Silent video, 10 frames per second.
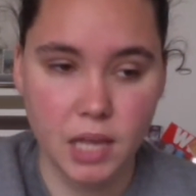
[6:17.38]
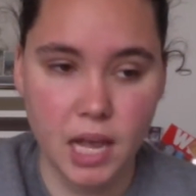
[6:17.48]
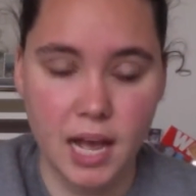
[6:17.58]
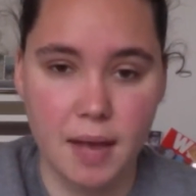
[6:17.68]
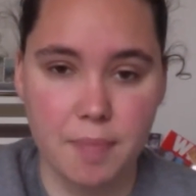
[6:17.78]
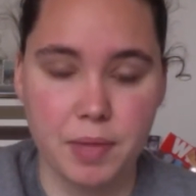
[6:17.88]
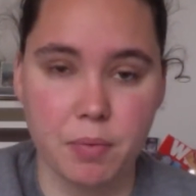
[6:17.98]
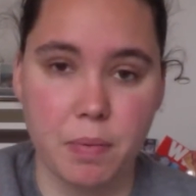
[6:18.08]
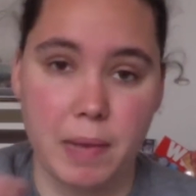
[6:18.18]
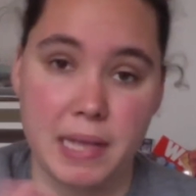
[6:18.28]
that
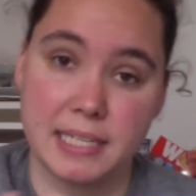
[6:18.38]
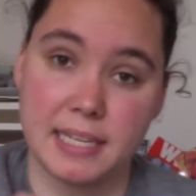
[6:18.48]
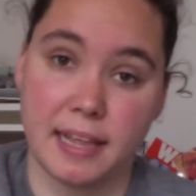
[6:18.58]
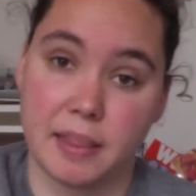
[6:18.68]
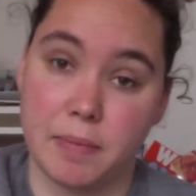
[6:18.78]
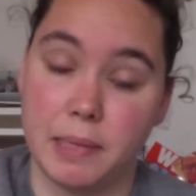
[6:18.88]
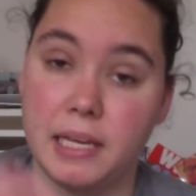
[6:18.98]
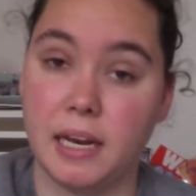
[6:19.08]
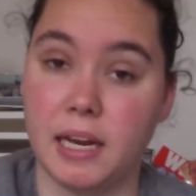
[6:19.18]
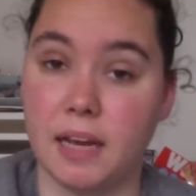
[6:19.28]
were basically like the
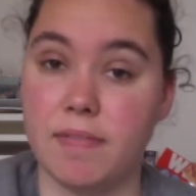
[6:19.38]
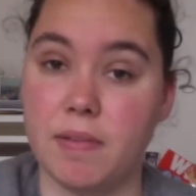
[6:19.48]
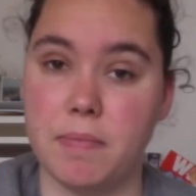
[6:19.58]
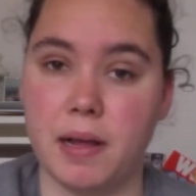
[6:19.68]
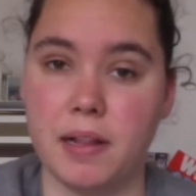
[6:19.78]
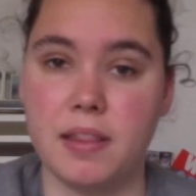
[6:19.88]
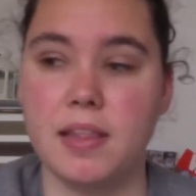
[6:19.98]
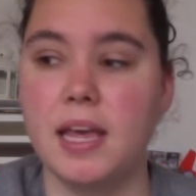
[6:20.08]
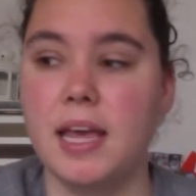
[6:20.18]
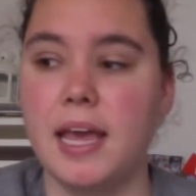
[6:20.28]
beginning of the month
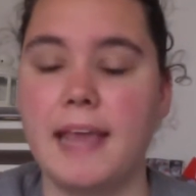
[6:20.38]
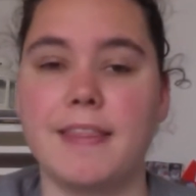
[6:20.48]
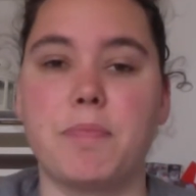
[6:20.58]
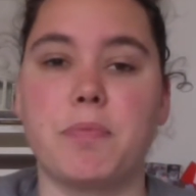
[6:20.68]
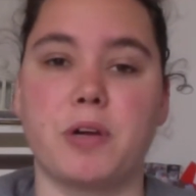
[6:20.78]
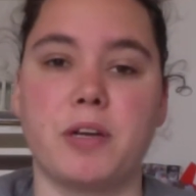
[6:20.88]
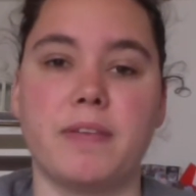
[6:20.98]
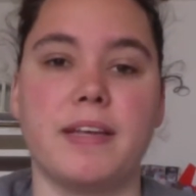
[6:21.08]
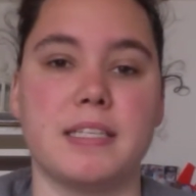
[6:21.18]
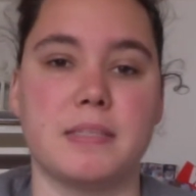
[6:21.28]
in the
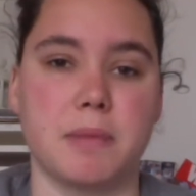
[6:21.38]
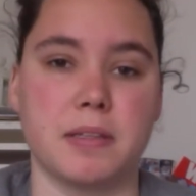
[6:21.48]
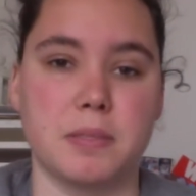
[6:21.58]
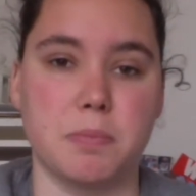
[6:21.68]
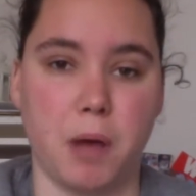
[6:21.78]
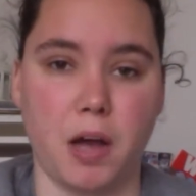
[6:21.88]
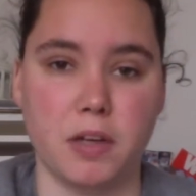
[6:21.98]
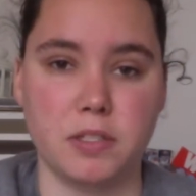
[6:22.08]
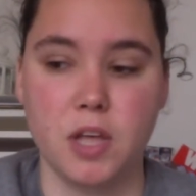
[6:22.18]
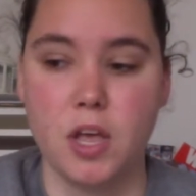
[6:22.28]
previous month's
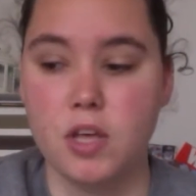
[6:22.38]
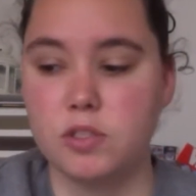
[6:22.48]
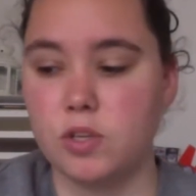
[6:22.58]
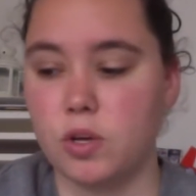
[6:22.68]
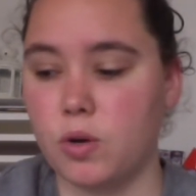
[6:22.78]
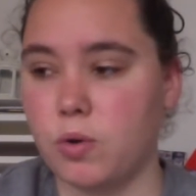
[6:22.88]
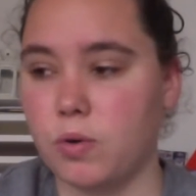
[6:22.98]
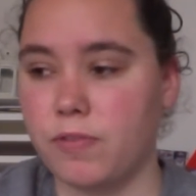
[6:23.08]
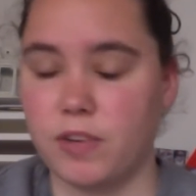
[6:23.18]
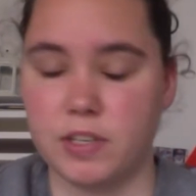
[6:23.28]
box.
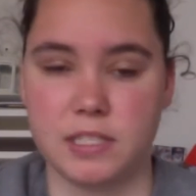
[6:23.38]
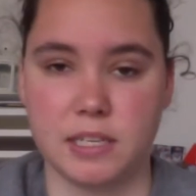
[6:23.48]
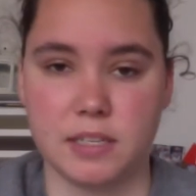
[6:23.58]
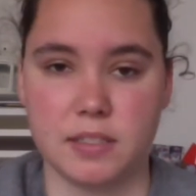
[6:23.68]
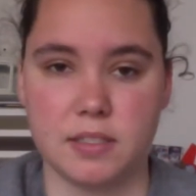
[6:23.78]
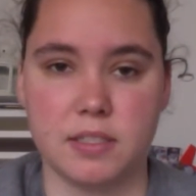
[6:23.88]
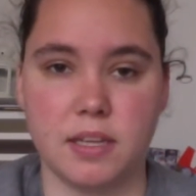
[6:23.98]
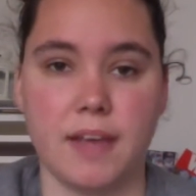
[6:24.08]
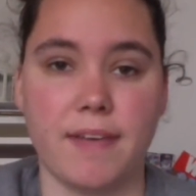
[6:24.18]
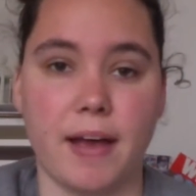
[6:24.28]
So, for instance,
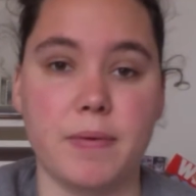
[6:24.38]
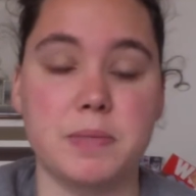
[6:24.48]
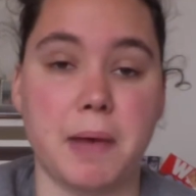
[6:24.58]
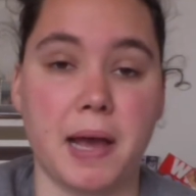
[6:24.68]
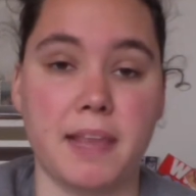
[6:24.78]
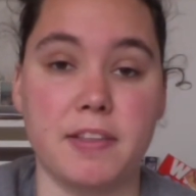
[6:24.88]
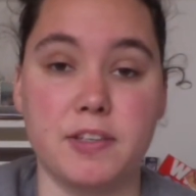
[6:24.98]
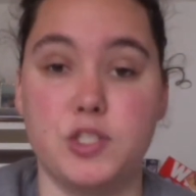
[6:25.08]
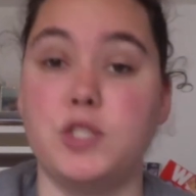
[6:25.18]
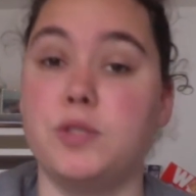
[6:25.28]
if I was buying the
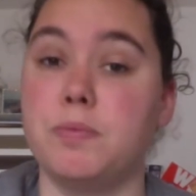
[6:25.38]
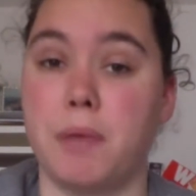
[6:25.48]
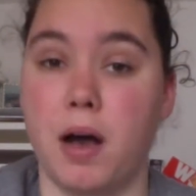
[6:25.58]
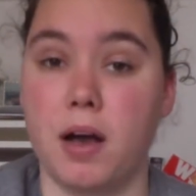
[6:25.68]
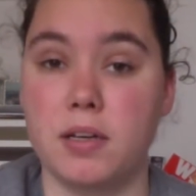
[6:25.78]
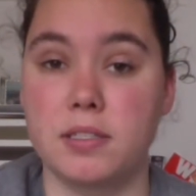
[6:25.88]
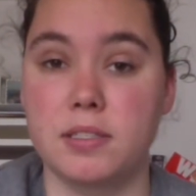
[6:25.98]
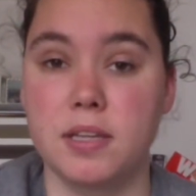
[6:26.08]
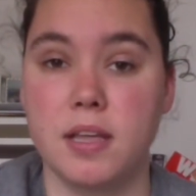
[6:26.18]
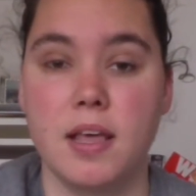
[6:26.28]
June
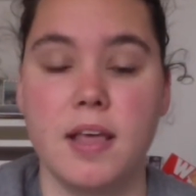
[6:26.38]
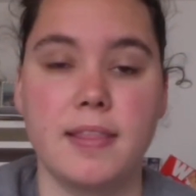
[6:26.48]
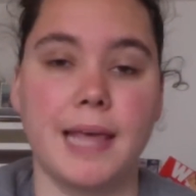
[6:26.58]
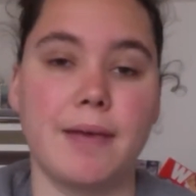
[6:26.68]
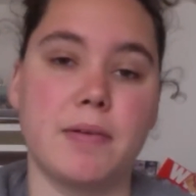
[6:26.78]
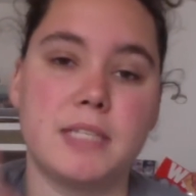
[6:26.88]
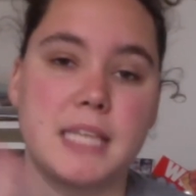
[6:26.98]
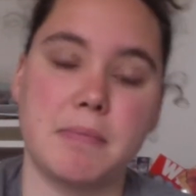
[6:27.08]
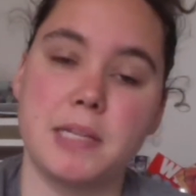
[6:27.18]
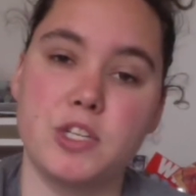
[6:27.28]
box, they would
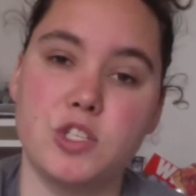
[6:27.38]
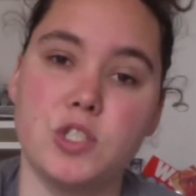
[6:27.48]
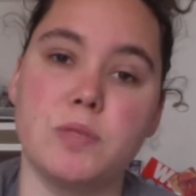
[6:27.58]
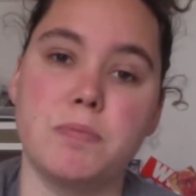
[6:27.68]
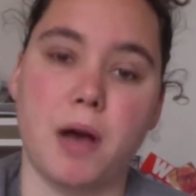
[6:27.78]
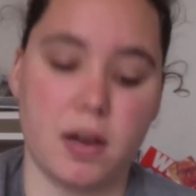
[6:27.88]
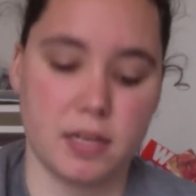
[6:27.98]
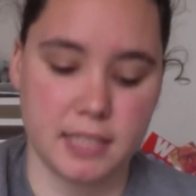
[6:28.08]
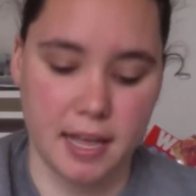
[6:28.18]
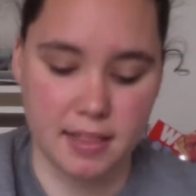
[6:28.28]
send me the June
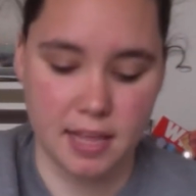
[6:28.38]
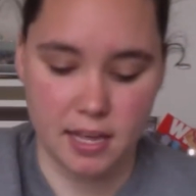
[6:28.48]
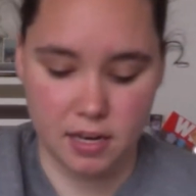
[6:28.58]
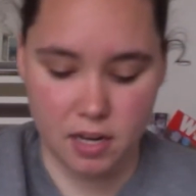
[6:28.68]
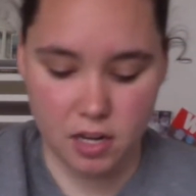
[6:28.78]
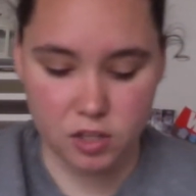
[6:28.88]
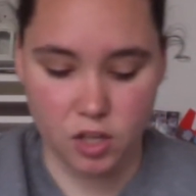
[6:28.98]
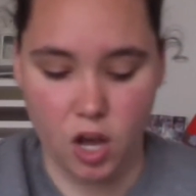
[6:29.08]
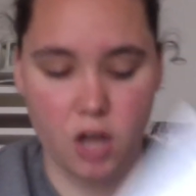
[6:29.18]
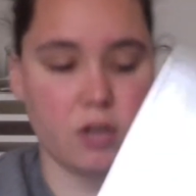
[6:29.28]
box, and then
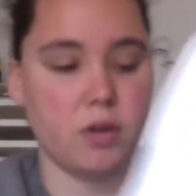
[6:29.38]
along